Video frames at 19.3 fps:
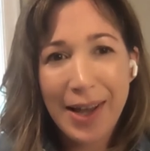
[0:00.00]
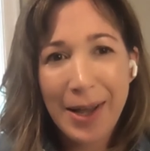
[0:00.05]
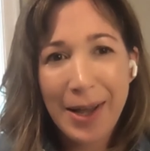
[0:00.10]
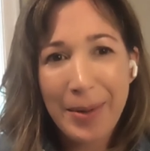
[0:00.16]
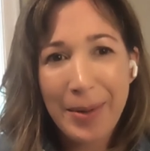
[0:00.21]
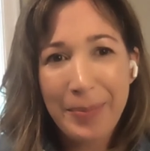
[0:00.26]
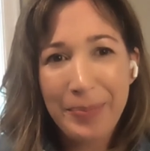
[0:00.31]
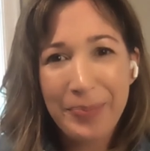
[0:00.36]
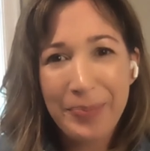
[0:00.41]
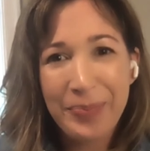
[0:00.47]

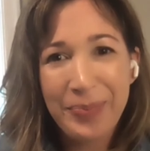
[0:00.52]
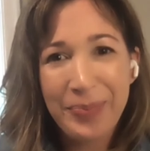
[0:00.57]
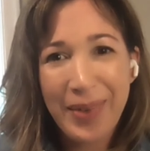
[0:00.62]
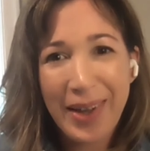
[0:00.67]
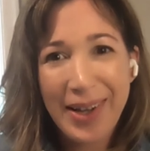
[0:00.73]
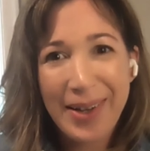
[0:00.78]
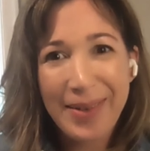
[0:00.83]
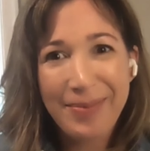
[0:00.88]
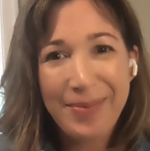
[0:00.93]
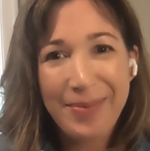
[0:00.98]

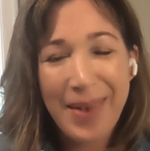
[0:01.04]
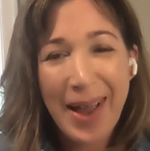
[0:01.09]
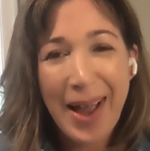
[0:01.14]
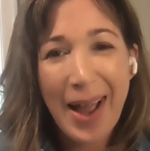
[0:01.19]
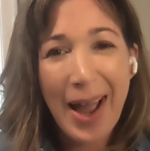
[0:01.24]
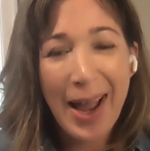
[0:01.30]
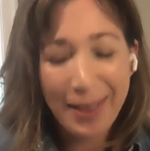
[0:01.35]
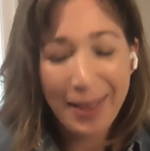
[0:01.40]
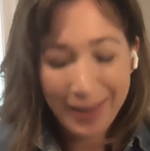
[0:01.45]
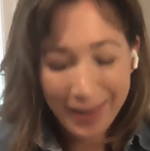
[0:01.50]
I
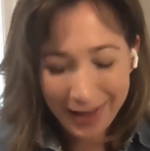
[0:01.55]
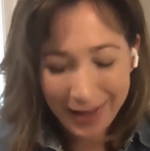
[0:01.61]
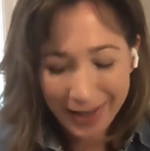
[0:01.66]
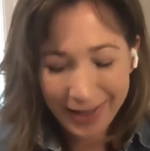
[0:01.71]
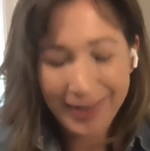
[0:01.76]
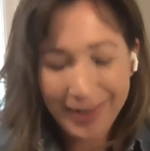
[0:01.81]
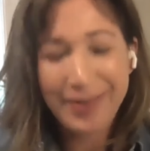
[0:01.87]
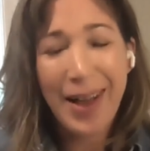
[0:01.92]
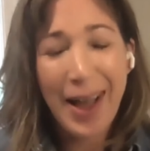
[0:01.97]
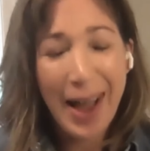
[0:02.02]

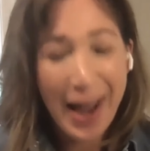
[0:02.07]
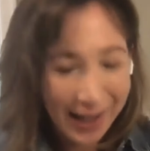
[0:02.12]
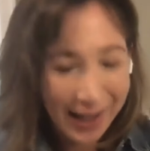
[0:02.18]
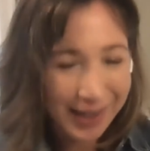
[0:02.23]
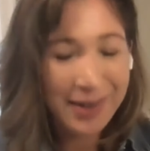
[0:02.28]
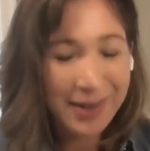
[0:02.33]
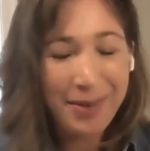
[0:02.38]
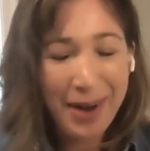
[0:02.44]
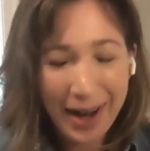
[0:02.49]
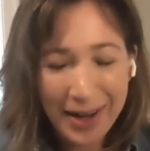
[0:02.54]
highly,
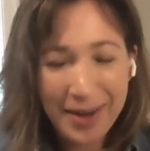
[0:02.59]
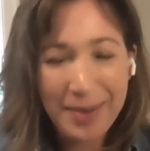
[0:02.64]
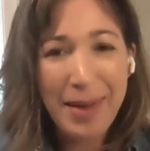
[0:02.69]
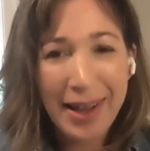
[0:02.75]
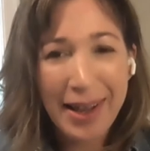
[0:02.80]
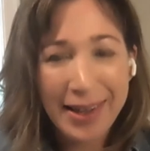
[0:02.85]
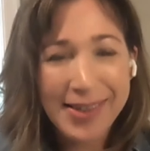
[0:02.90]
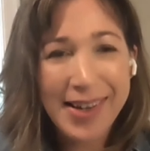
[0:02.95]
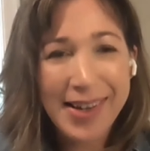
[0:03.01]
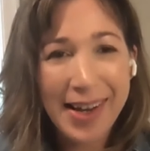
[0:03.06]
highly
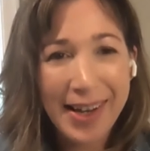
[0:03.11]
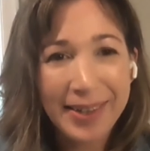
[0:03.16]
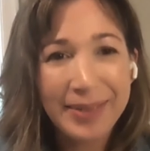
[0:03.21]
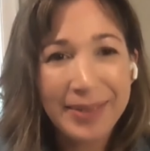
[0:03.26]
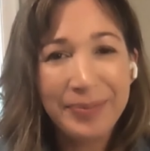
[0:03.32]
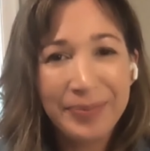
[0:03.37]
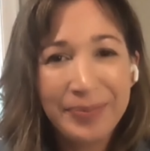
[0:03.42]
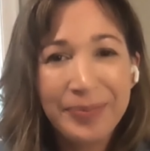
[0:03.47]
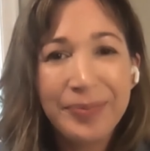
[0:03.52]
recommend it.